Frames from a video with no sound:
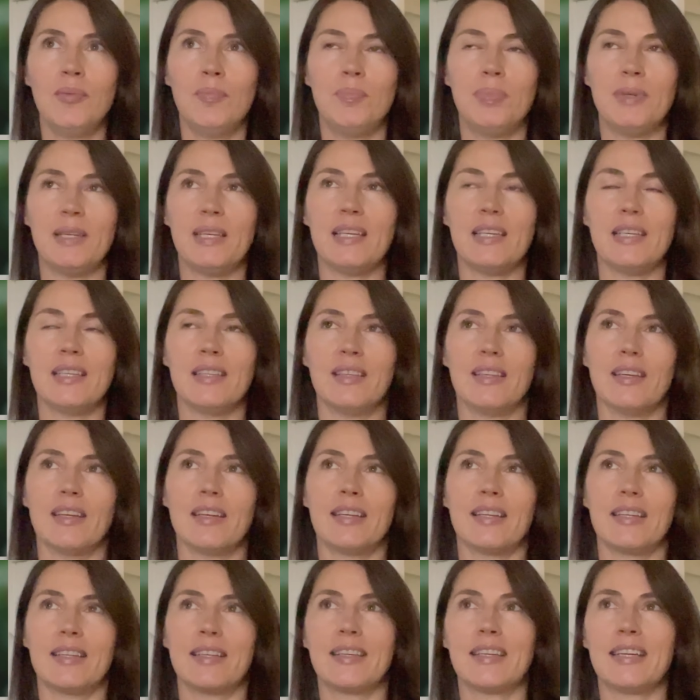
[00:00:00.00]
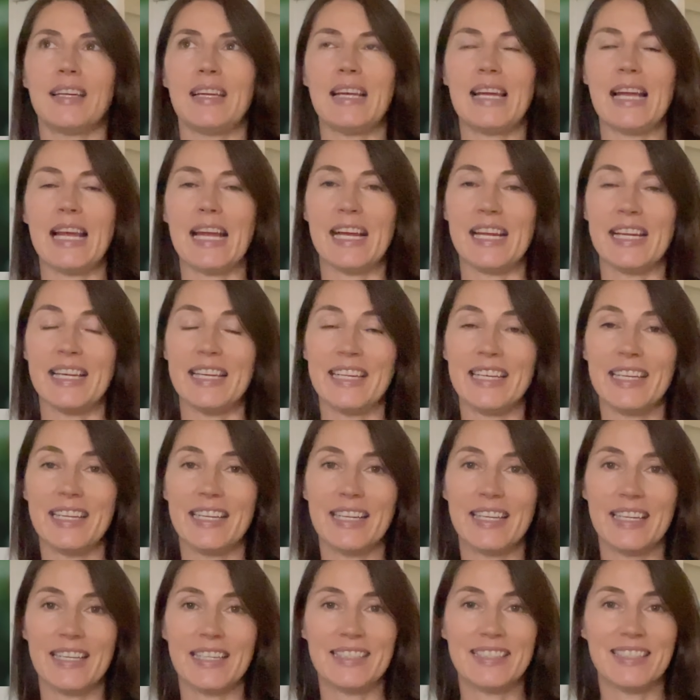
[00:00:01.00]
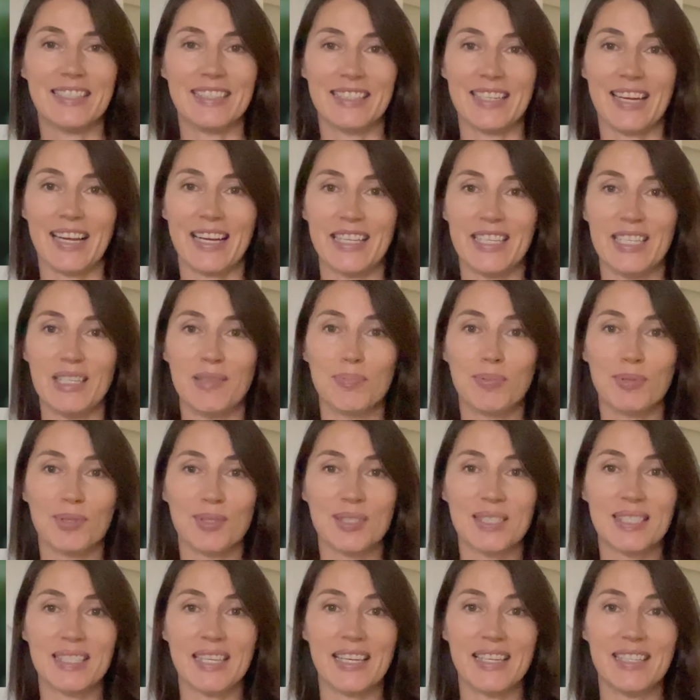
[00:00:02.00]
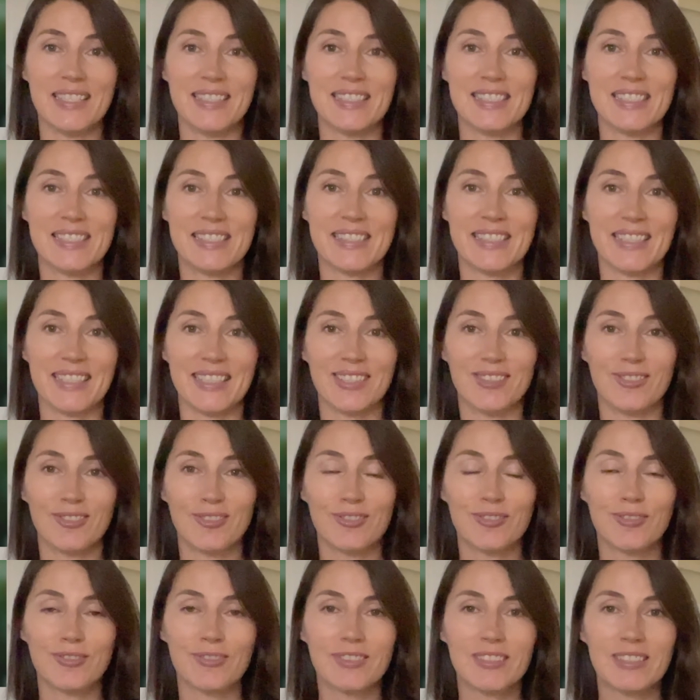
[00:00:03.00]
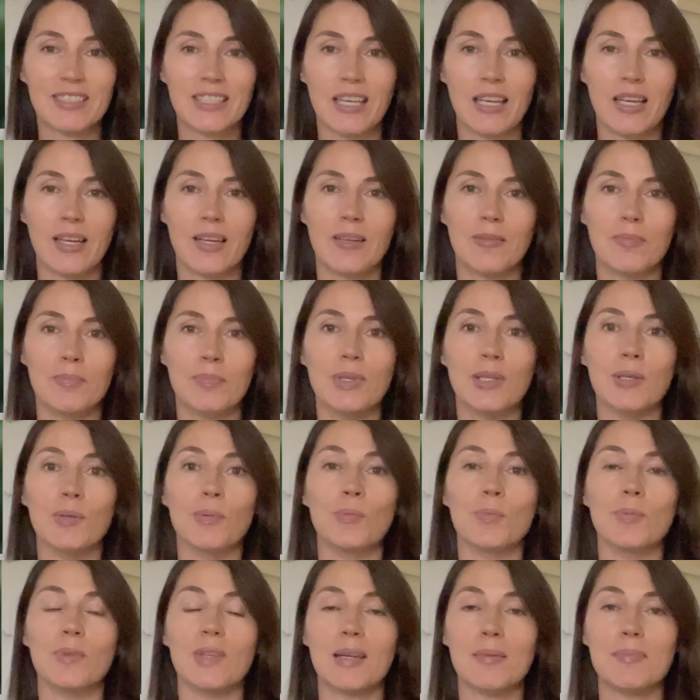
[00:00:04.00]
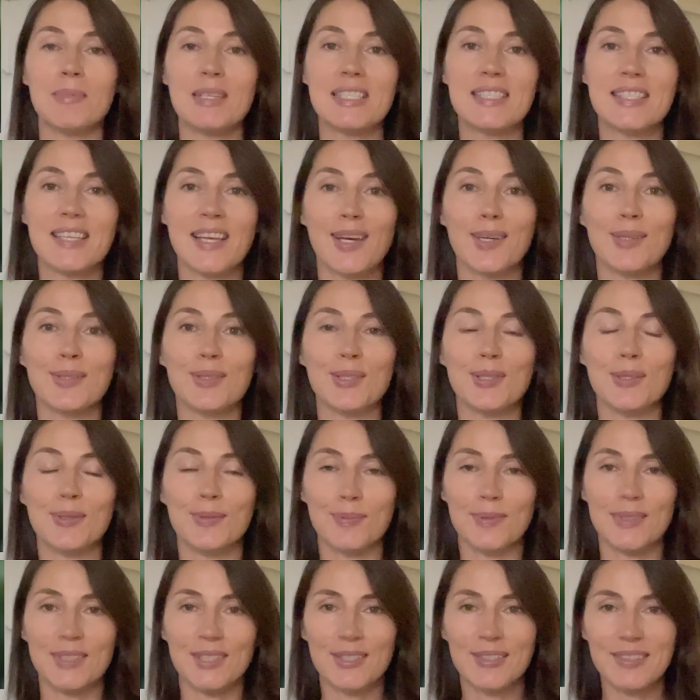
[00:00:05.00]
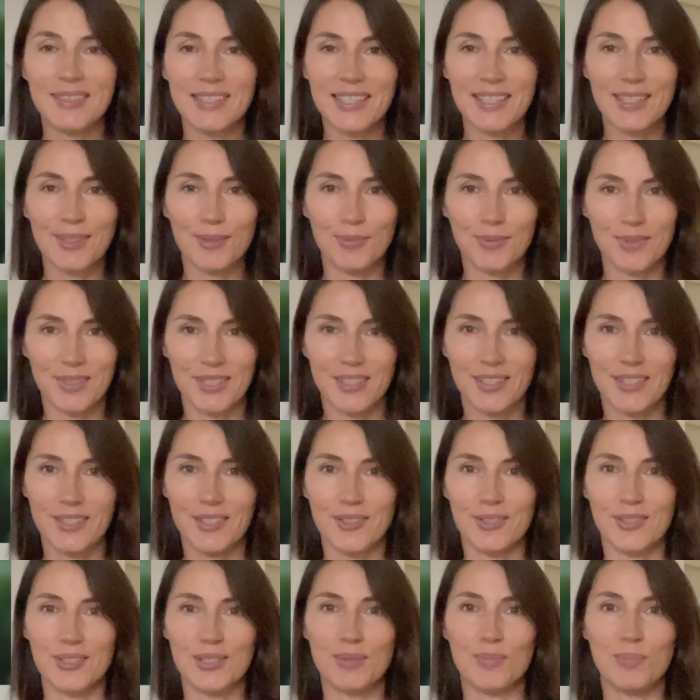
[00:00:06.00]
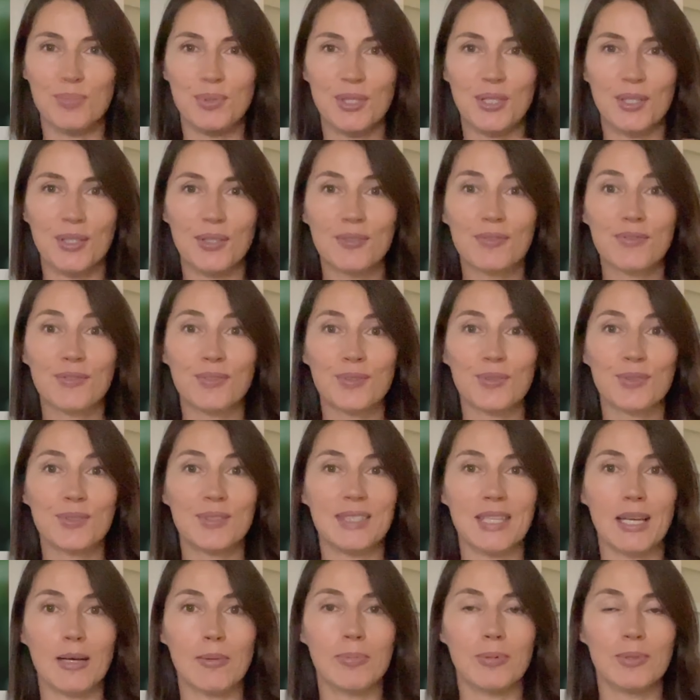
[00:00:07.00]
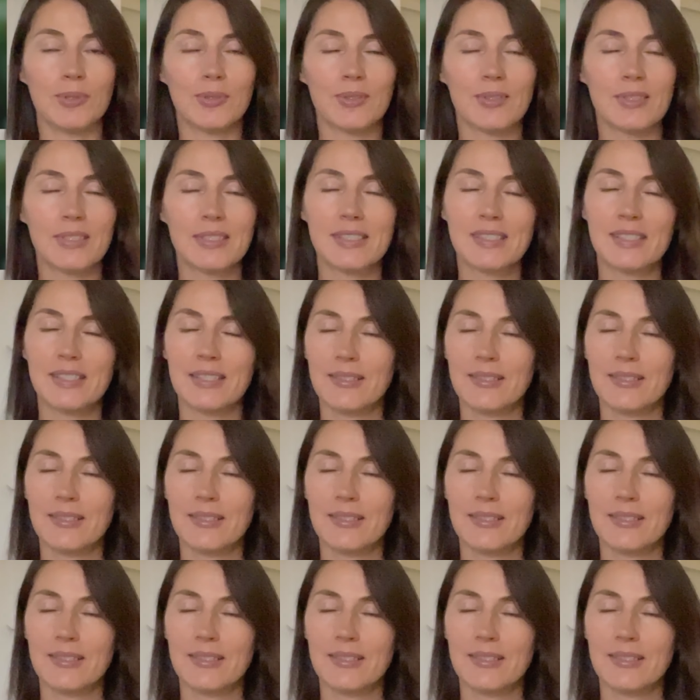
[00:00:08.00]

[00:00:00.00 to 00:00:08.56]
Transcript: be like 80 to 90% singles. But let me tell you, when you get one of those beautiful doubles,